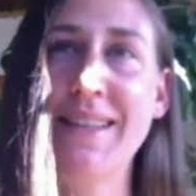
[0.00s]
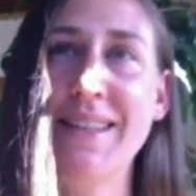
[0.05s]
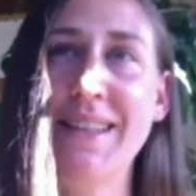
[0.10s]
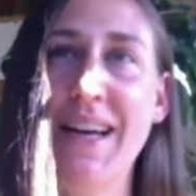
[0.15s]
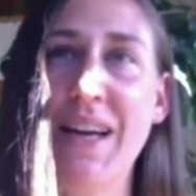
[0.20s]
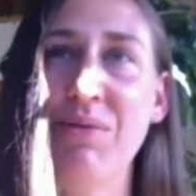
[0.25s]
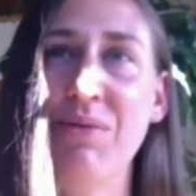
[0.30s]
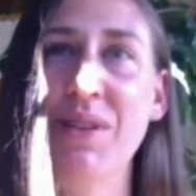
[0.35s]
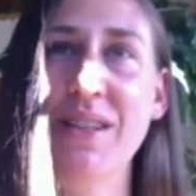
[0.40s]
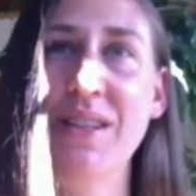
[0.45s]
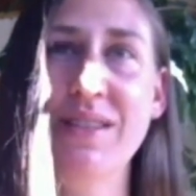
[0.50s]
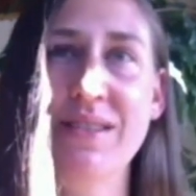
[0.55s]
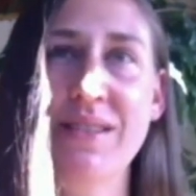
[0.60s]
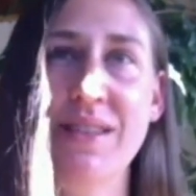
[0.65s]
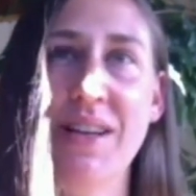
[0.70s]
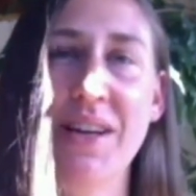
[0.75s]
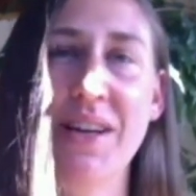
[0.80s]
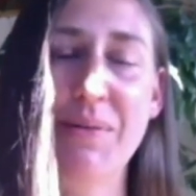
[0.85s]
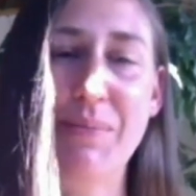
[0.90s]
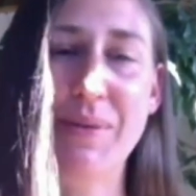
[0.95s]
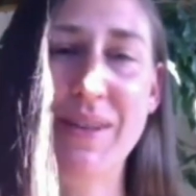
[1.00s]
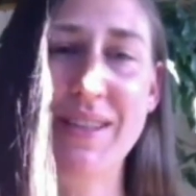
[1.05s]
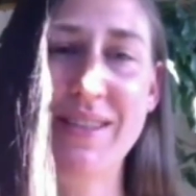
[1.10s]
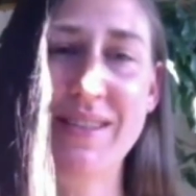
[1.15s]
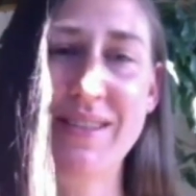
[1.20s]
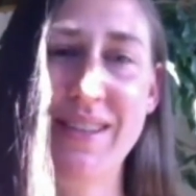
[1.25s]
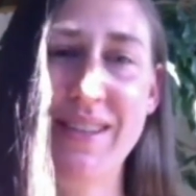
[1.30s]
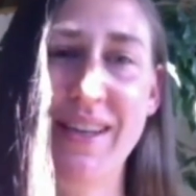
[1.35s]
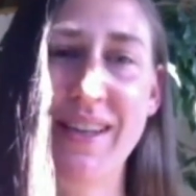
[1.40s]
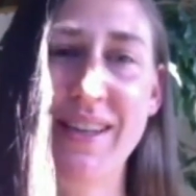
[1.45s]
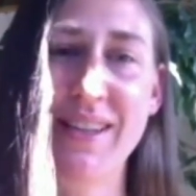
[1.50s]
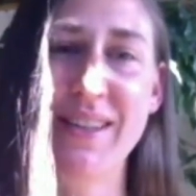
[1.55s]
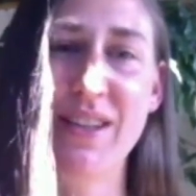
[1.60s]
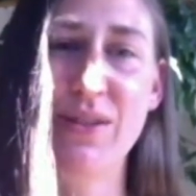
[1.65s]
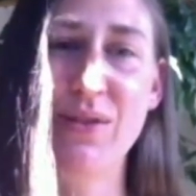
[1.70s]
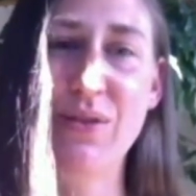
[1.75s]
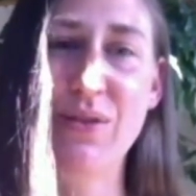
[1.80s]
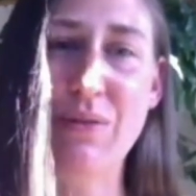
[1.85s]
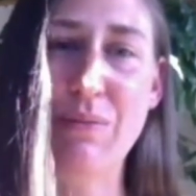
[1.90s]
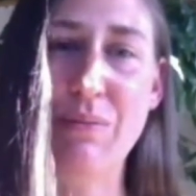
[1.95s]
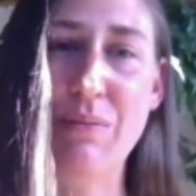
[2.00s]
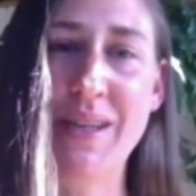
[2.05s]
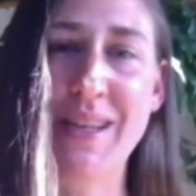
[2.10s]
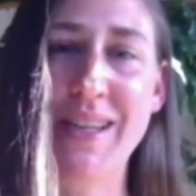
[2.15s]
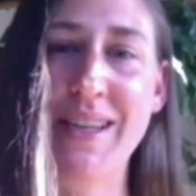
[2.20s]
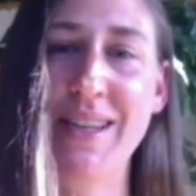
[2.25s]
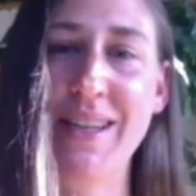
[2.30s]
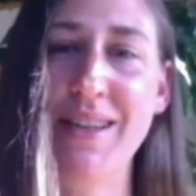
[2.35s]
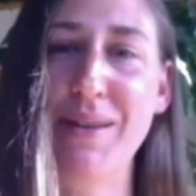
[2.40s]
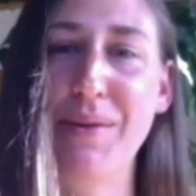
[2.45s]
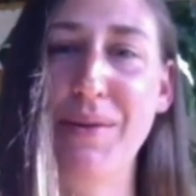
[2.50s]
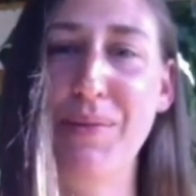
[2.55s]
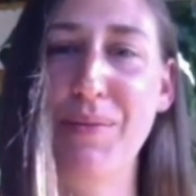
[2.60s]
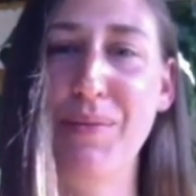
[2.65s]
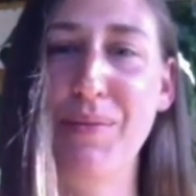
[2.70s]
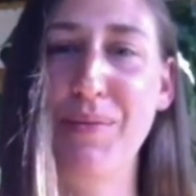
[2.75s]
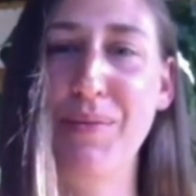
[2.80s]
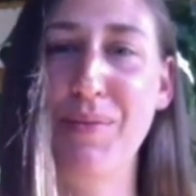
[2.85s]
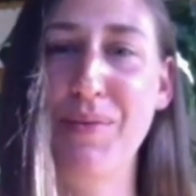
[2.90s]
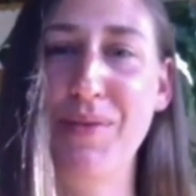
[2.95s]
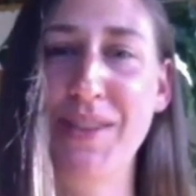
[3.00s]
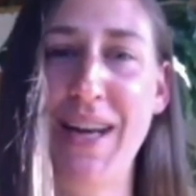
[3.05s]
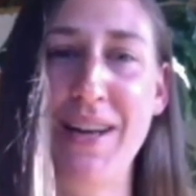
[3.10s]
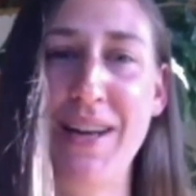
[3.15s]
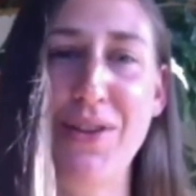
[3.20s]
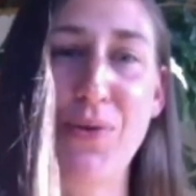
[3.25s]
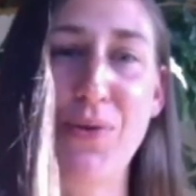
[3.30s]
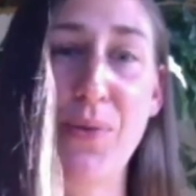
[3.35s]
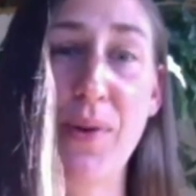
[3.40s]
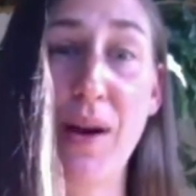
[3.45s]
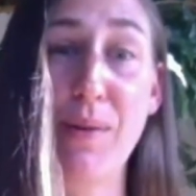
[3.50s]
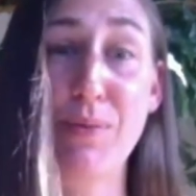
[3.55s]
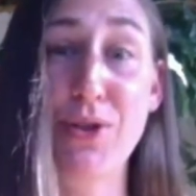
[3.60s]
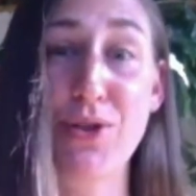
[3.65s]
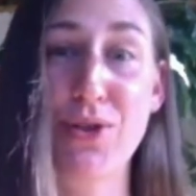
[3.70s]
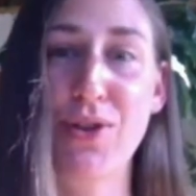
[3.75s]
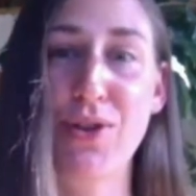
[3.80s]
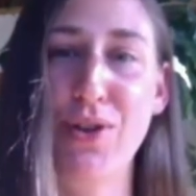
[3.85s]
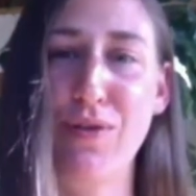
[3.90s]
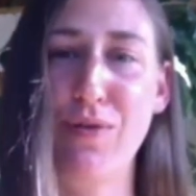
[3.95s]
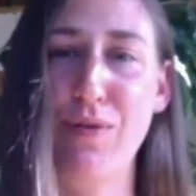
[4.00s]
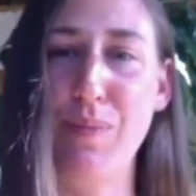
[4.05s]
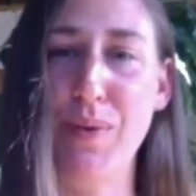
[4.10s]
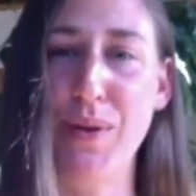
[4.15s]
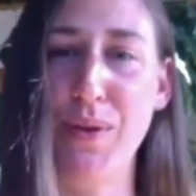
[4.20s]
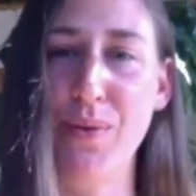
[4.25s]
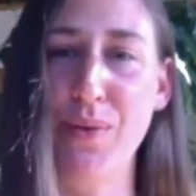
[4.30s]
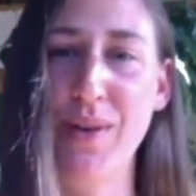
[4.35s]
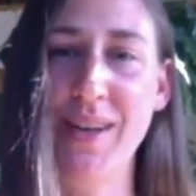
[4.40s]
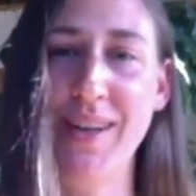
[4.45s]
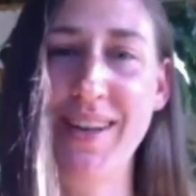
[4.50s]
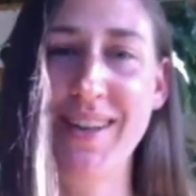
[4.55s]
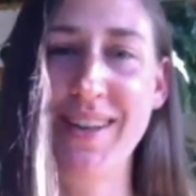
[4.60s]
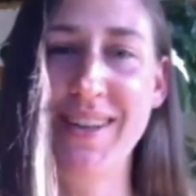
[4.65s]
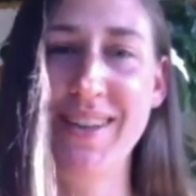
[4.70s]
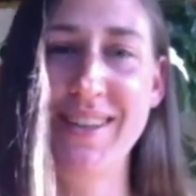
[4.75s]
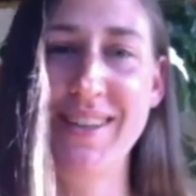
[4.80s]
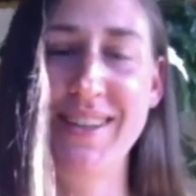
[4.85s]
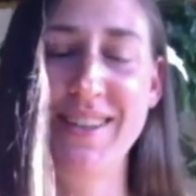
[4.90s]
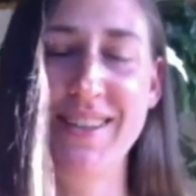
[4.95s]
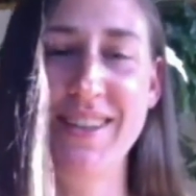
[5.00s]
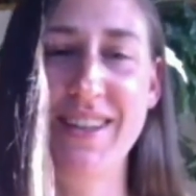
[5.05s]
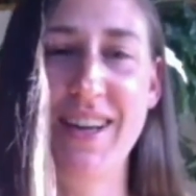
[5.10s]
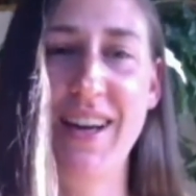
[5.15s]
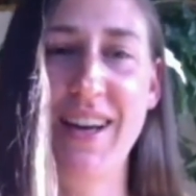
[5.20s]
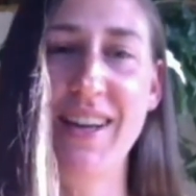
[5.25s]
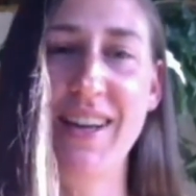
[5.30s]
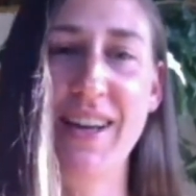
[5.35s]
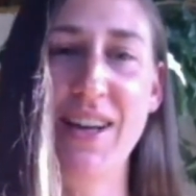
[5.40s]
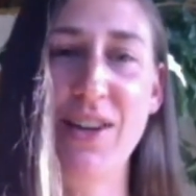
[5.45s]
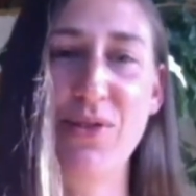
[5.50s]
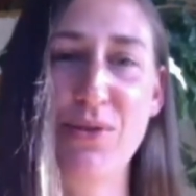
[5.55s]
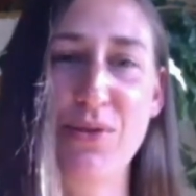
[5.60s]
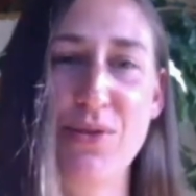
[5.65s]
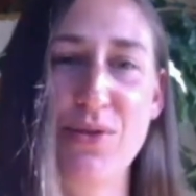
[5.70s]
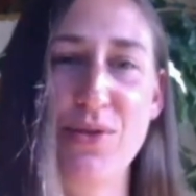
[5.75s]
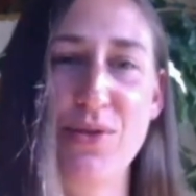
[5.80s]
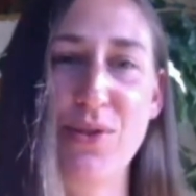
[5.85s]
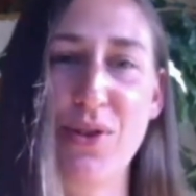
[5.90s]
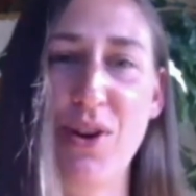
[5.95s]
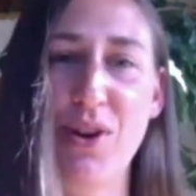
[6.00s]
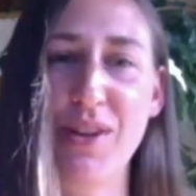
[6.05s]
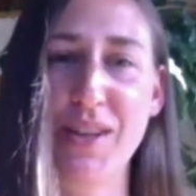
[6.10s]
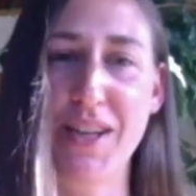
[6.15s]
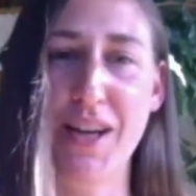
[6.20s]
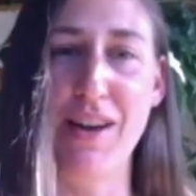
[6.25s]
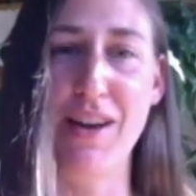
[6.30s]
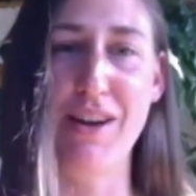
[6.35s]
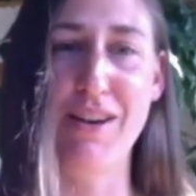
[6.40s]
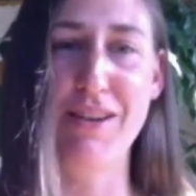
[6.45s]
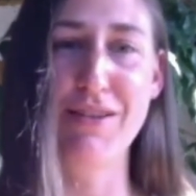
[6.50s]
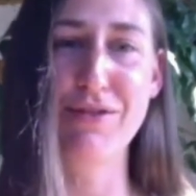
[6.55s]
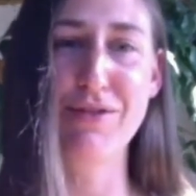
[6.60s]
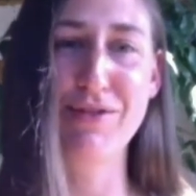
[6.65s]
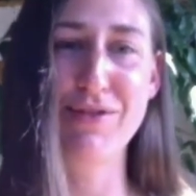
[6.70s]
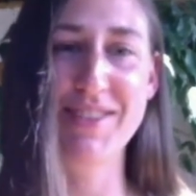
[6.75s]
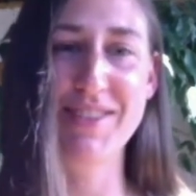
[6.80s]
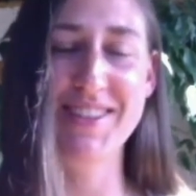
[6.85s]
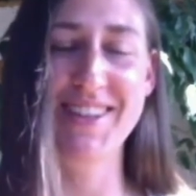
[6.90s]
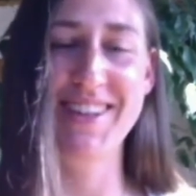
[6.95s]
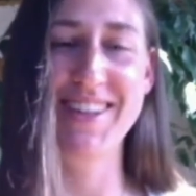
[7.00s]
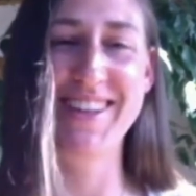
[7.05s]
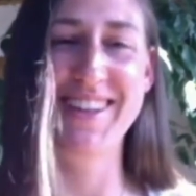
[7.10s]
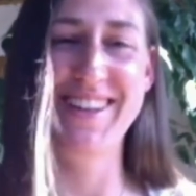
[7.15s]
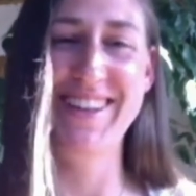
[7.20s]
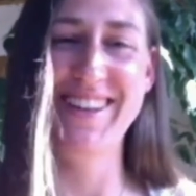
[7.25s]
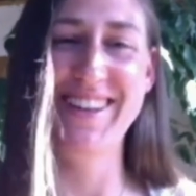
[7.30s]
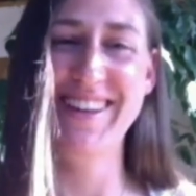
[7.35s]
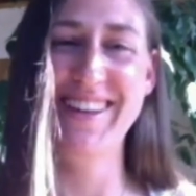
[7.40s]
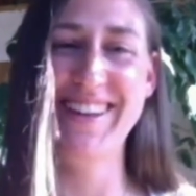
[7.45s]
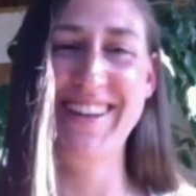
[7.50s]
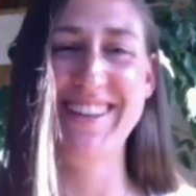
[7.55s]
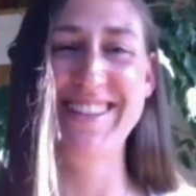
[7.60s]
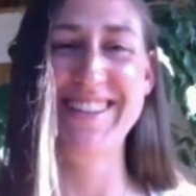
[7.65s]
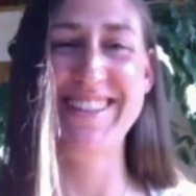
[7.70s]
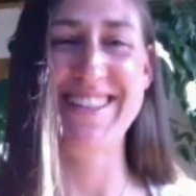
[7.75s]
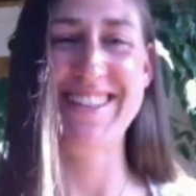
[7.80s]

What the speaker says: I want to start by saying that to that rupture of beauty, I can also call it love. It's